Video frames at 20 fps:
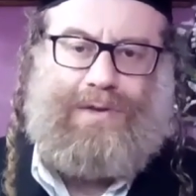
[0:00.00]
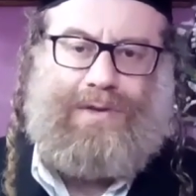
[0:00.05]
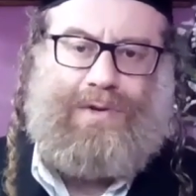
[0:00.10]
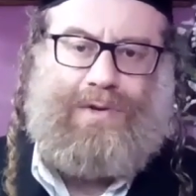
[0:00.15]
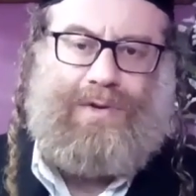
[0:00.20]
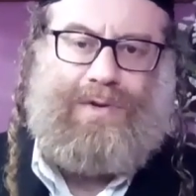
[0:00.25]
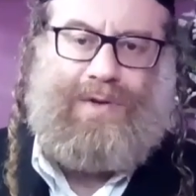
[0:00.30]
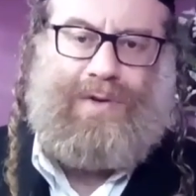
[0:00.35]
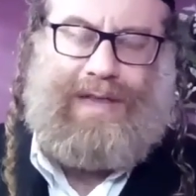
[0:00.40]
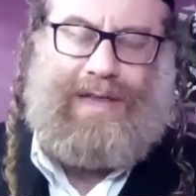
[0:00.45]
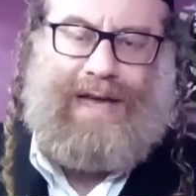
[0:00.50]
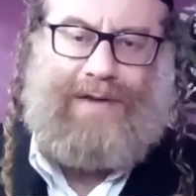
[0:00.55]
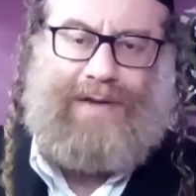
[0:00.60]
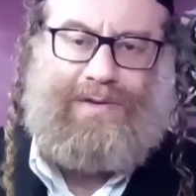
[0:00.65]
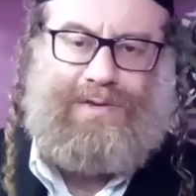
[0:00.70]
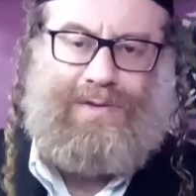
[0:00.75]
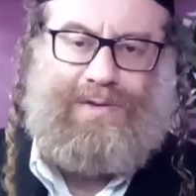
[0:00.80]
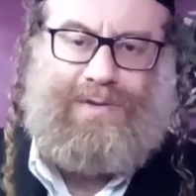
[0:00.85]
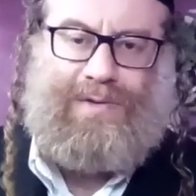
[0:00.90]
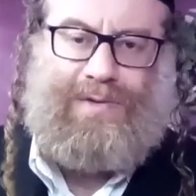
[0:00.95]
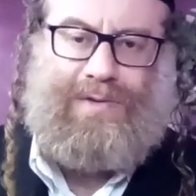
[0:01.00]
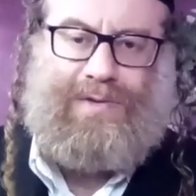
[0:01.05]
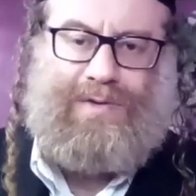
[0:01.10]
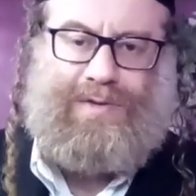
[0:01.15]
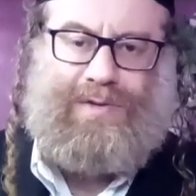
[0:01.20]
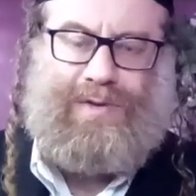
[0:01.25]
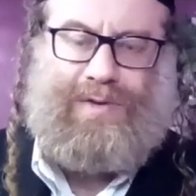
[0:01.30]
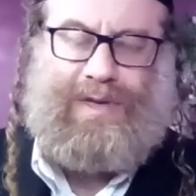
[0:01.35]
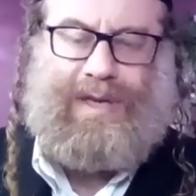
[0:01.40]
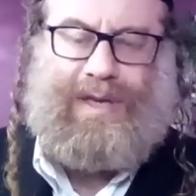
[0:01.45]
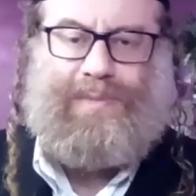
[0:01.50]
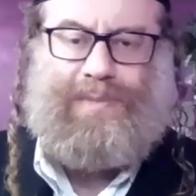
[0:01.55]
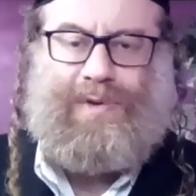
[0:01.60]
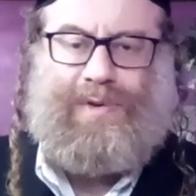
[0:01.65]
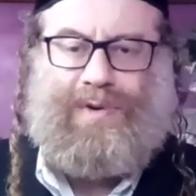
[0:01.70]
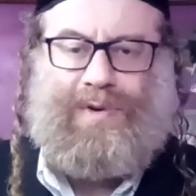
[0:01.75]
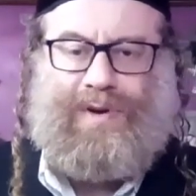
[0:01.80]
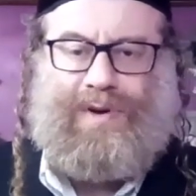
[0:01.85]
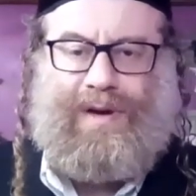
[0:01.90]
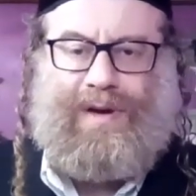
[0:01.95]
You you're allowed to to
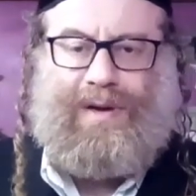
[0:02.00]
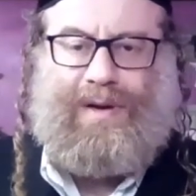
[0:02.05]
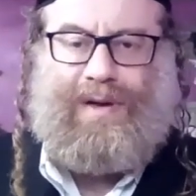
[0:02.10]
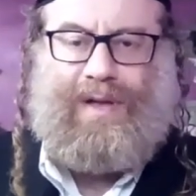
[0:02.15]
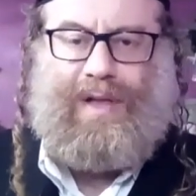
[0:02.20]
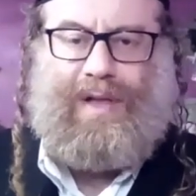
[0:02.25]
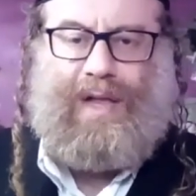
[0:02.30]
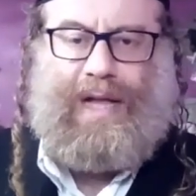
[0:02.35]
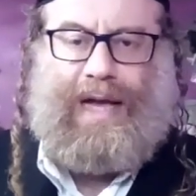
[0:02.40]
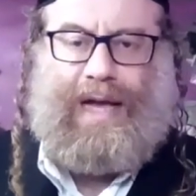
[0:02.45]
keep your uh,